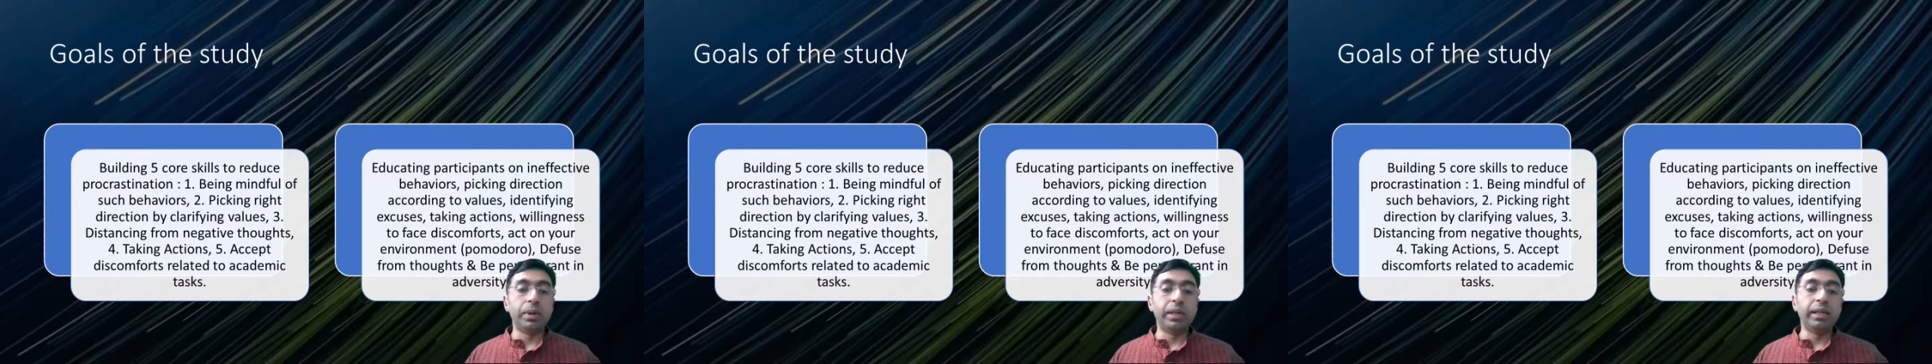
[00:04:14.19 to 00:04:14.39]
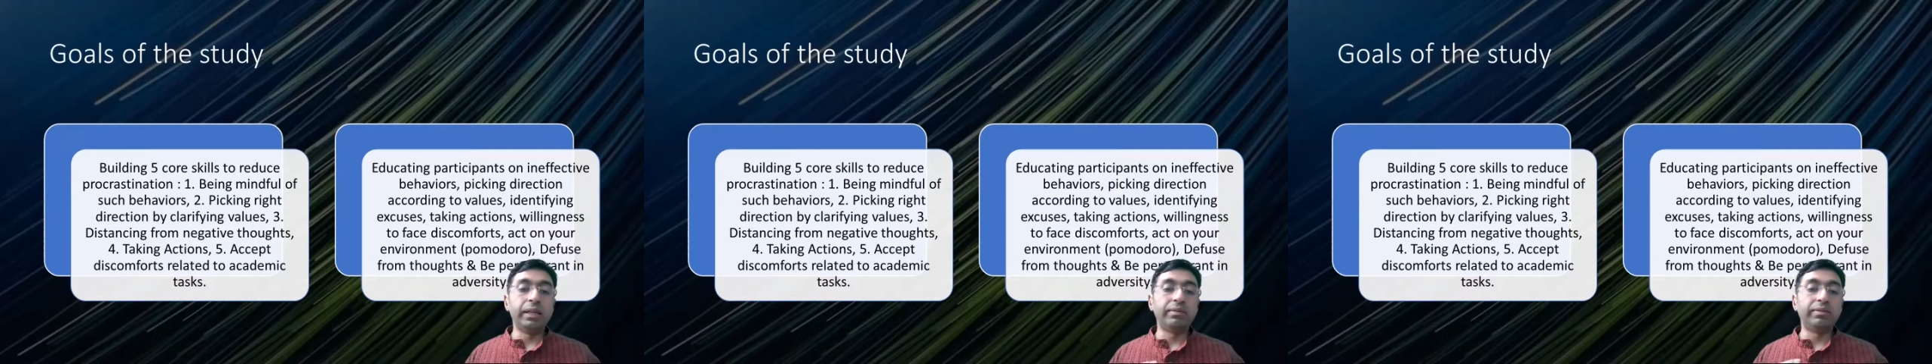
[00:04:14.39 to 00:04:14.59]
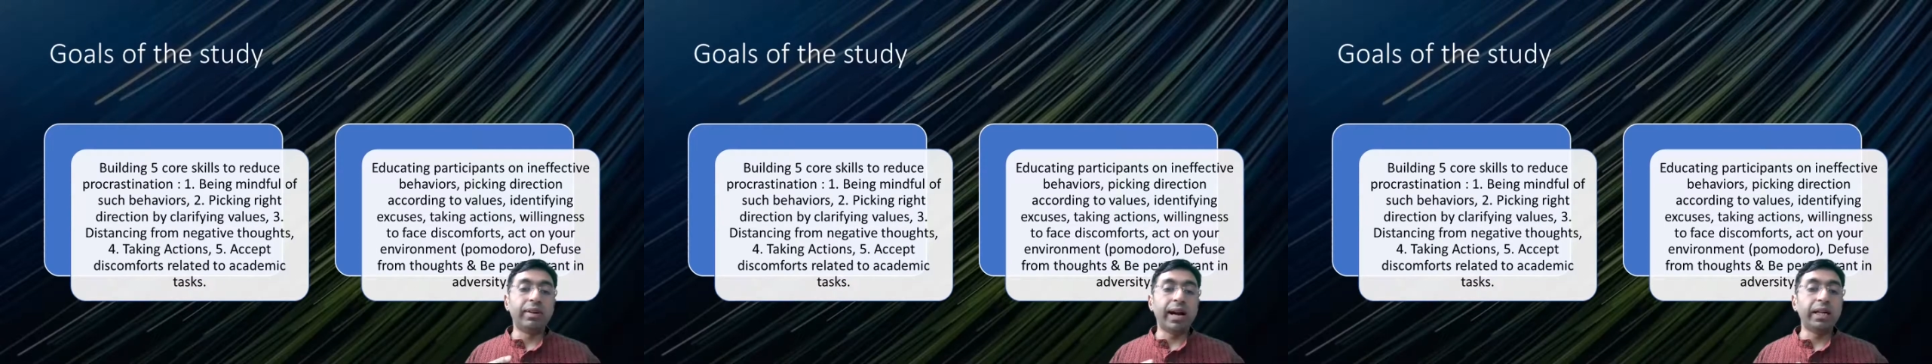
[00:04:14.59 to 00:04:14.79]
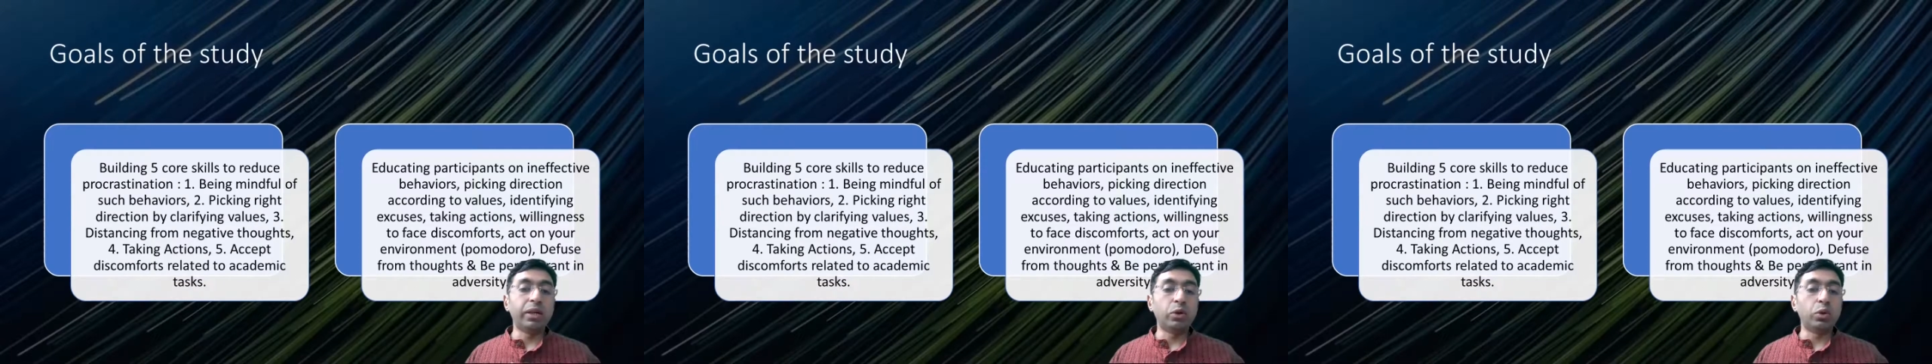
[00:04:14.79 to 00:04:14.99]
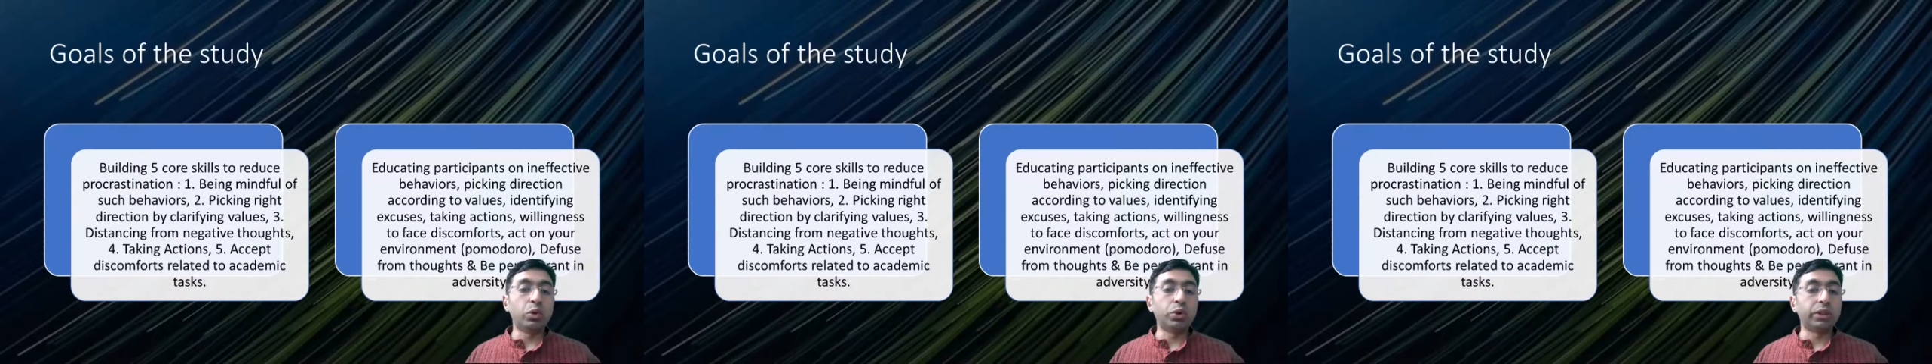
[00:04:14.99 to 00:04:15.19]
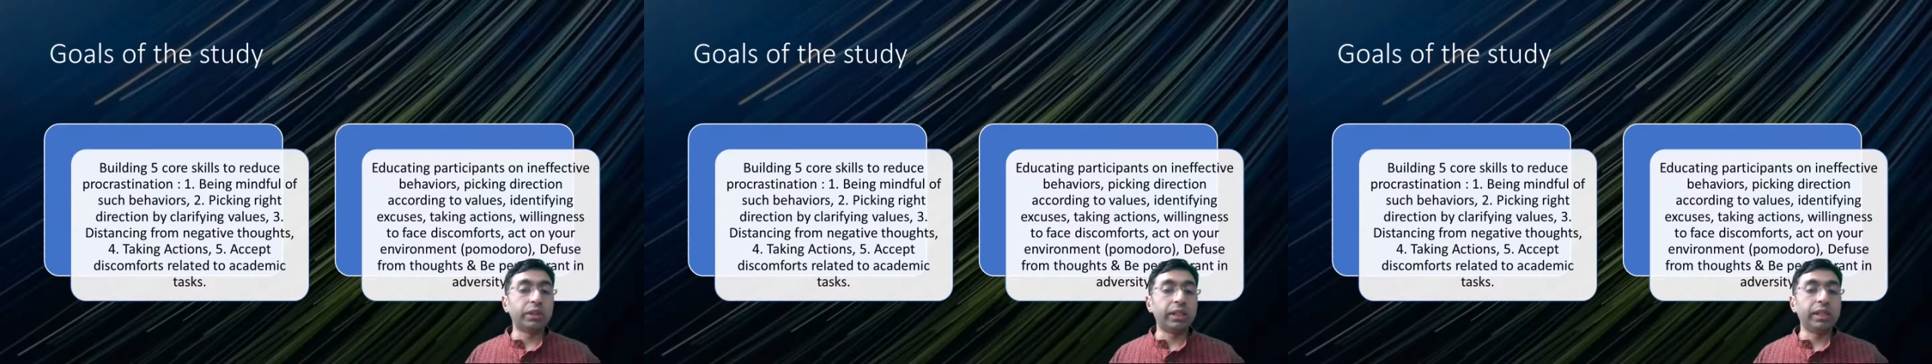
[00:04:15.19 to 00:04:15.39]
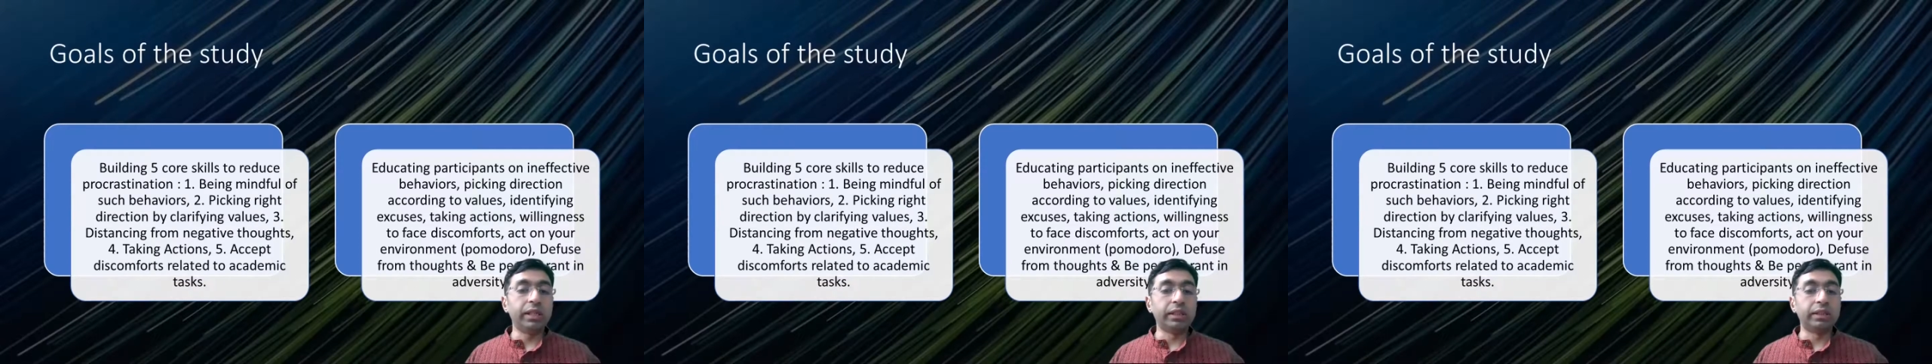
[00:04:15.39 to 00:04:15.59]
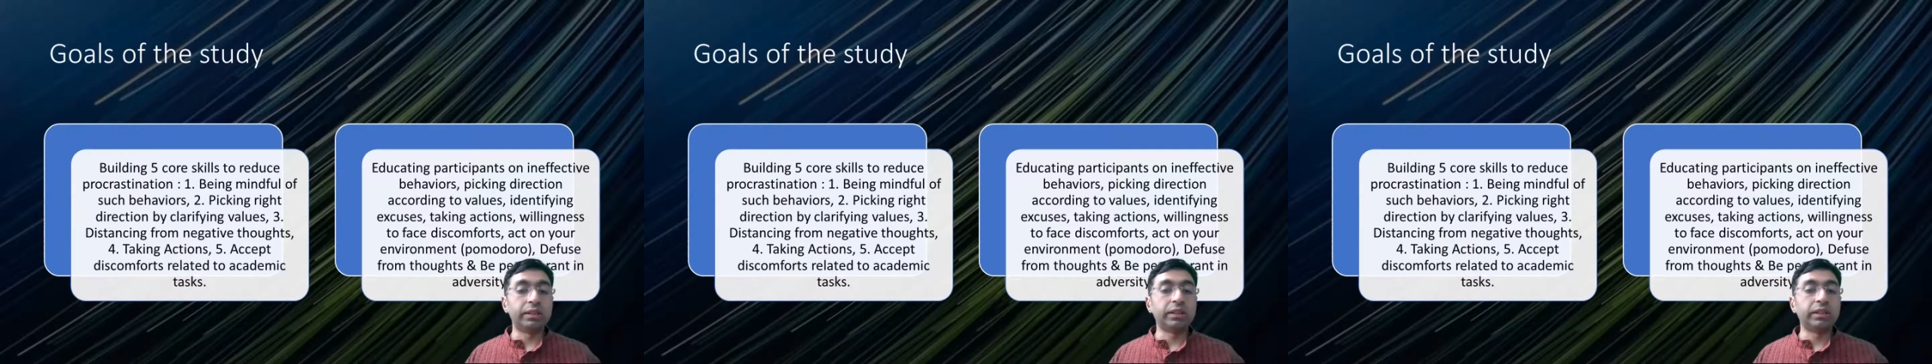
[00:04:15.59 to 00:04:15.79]
building five core
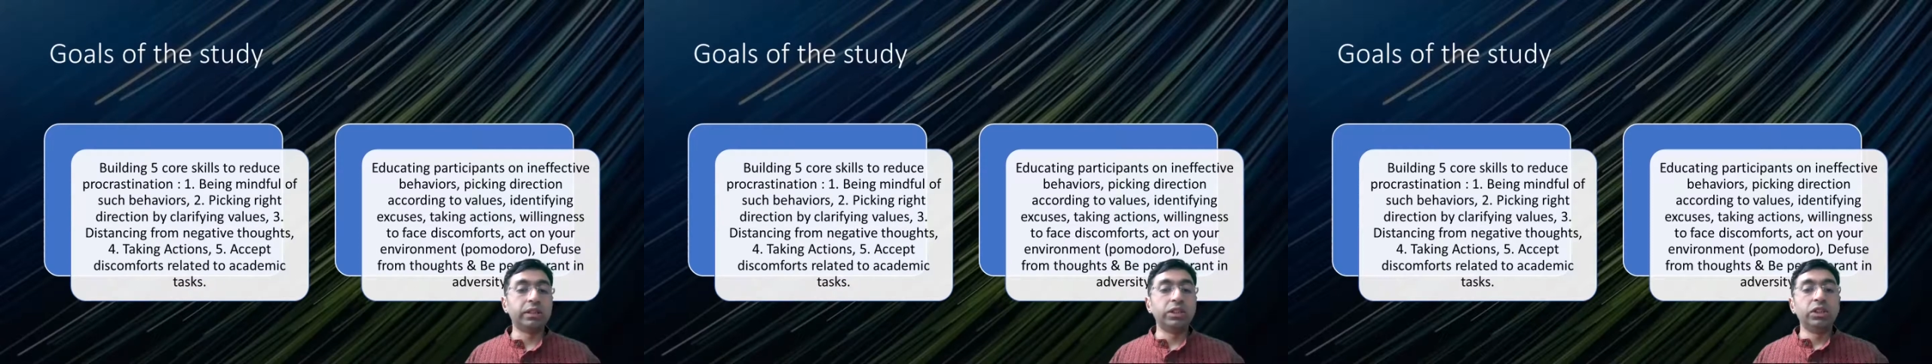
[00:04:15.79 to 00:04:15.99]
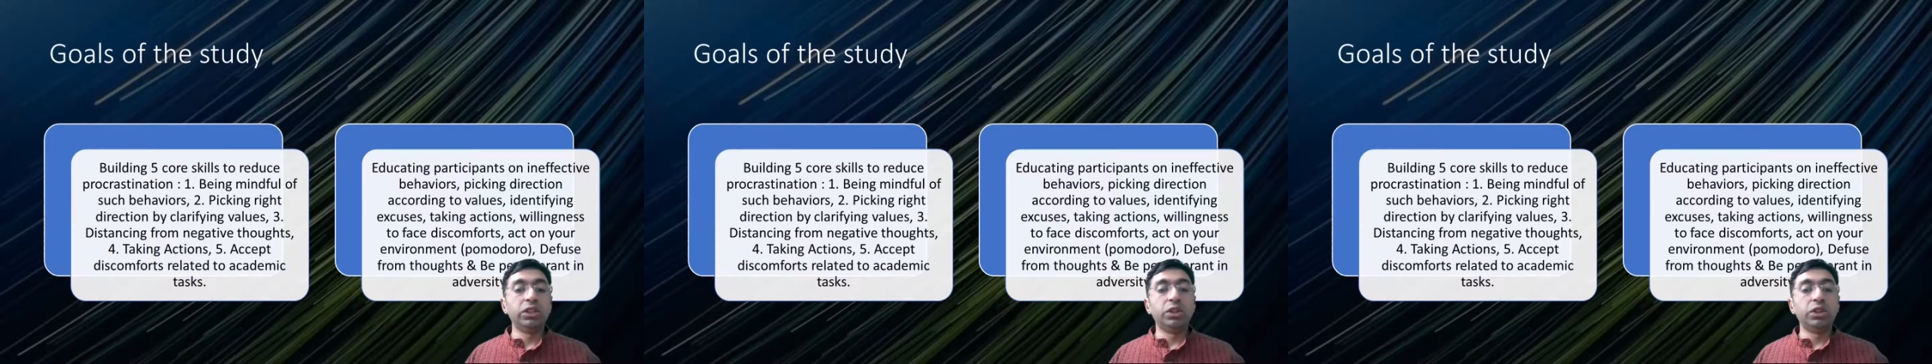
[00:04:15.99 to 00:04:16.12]
skills